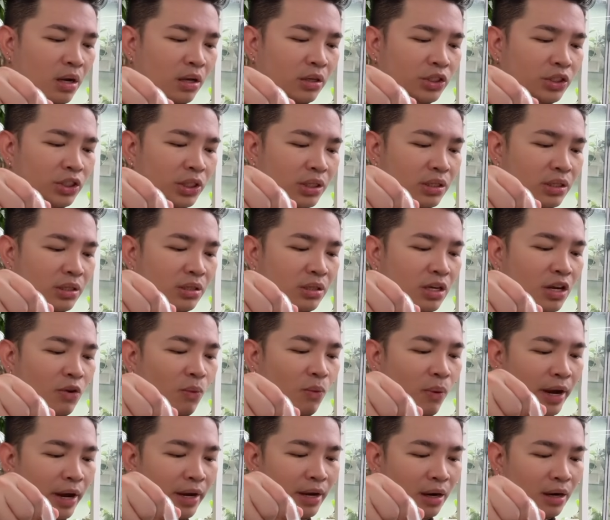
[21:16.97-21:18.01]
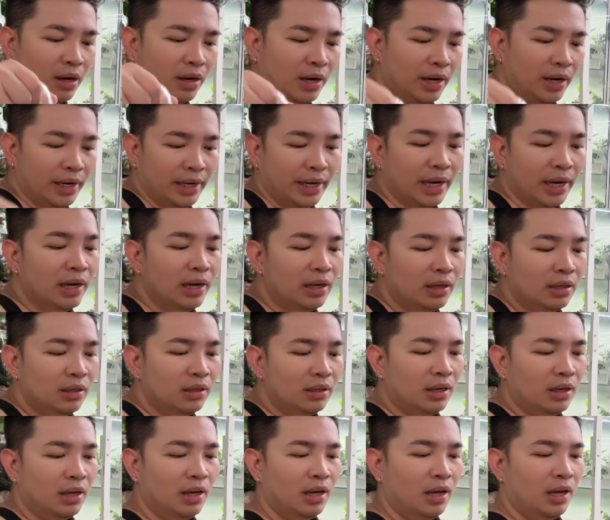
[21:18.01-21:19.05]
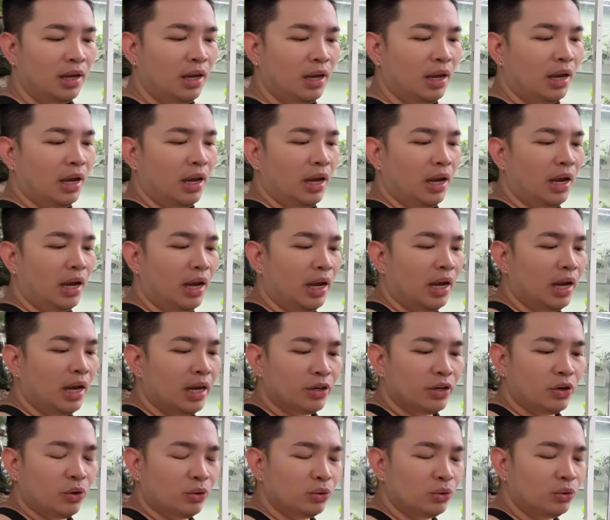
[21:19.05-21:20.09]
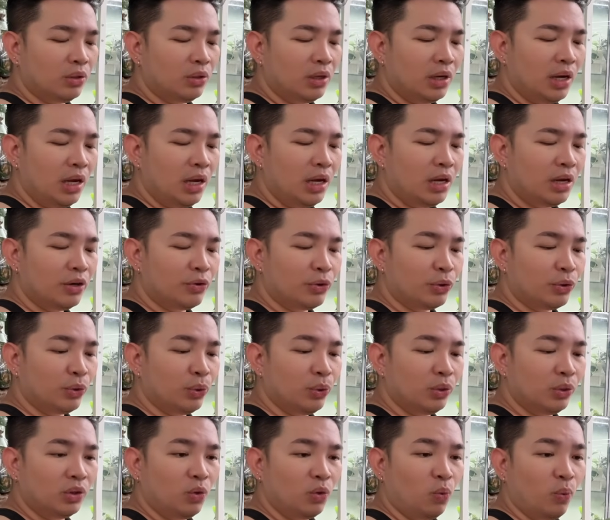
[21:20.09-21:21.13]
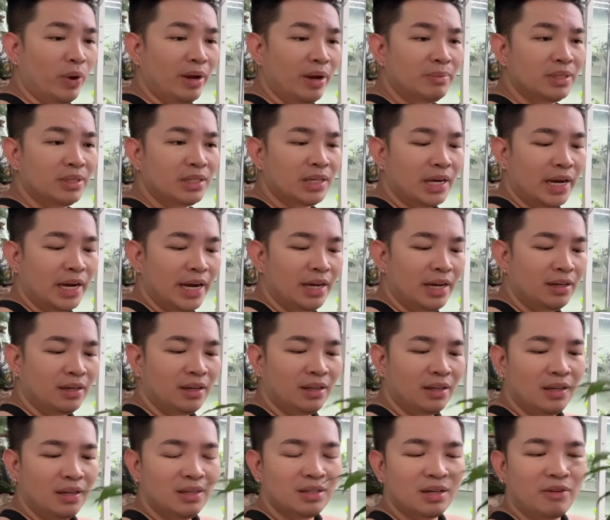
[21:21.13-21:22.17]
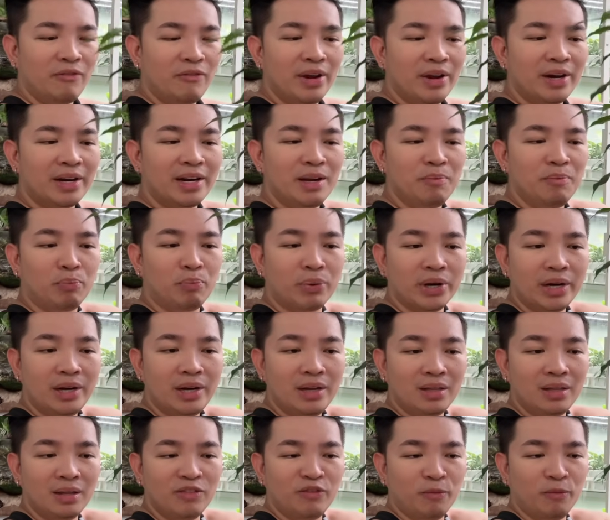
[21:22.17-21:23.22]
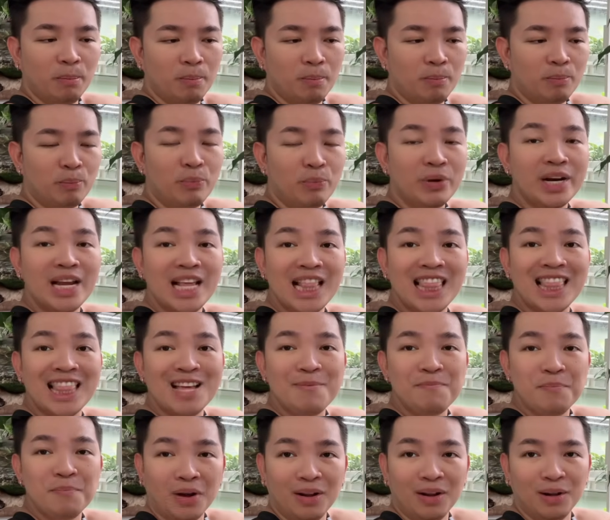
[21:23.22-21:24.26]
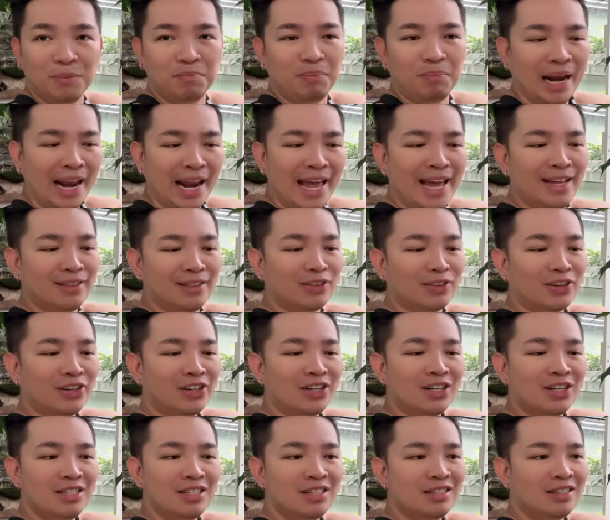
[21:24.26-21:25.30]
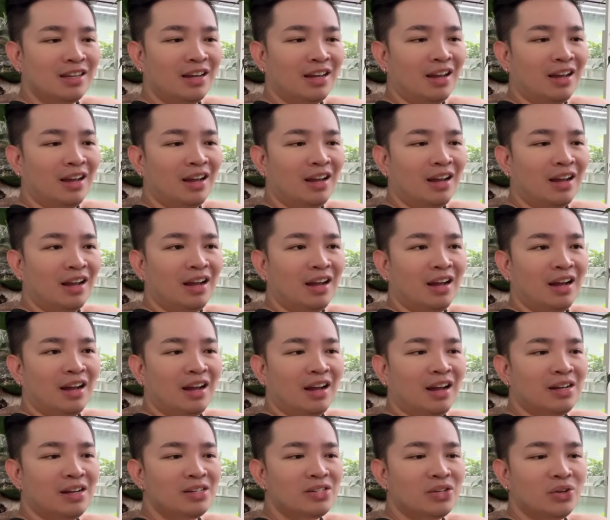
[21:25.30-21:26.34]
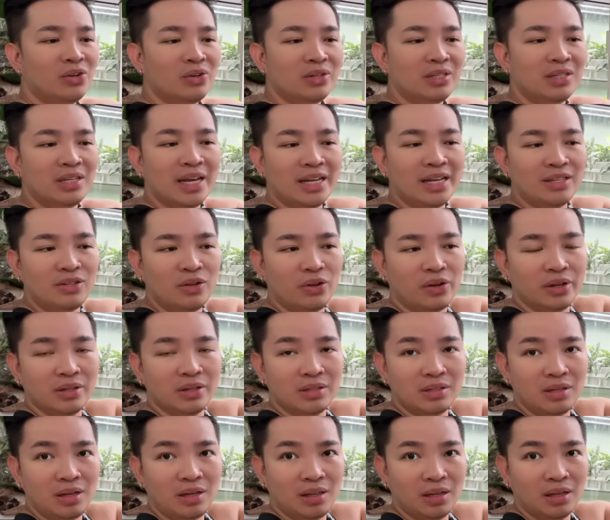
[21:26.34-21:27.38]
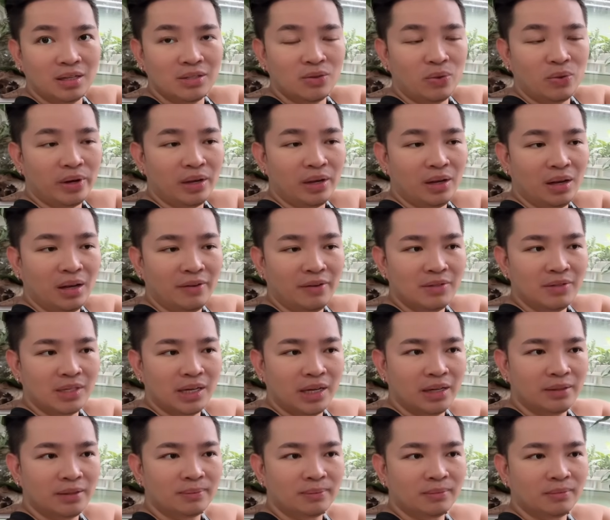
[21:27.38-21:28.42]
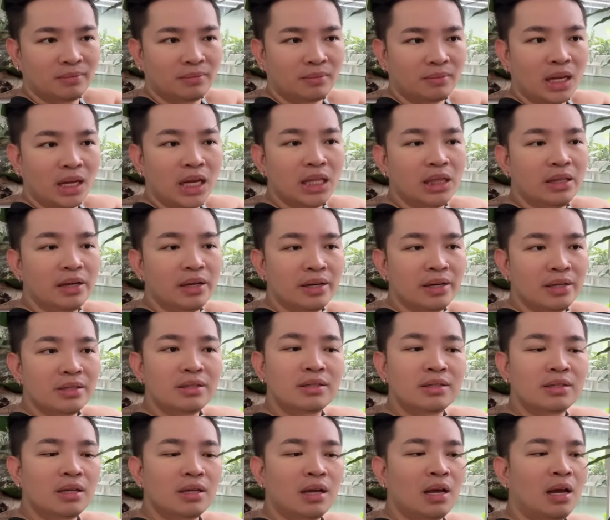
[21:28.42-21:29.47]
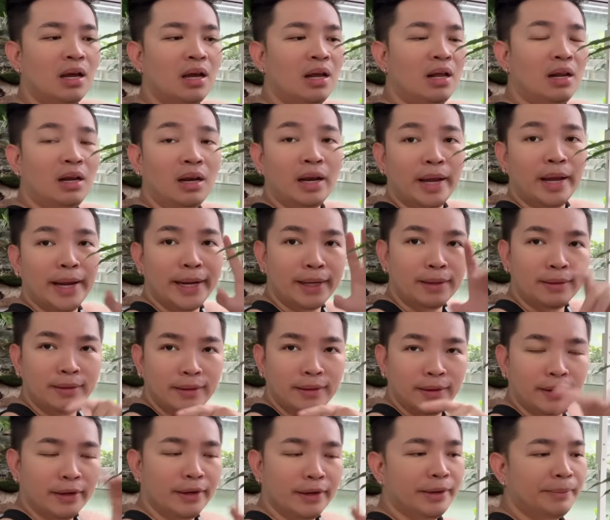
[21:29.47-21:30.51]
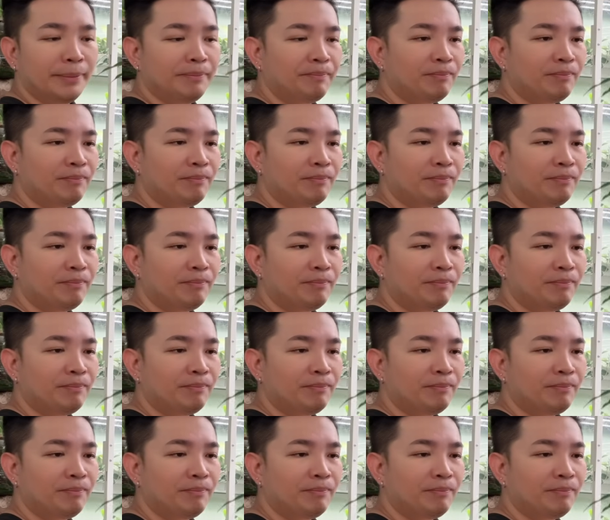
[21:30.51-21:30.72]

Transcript: just CYRIL and go to the Naked Root website. These are very breathable planters. So as you can see, this Hoya loves it. It does like the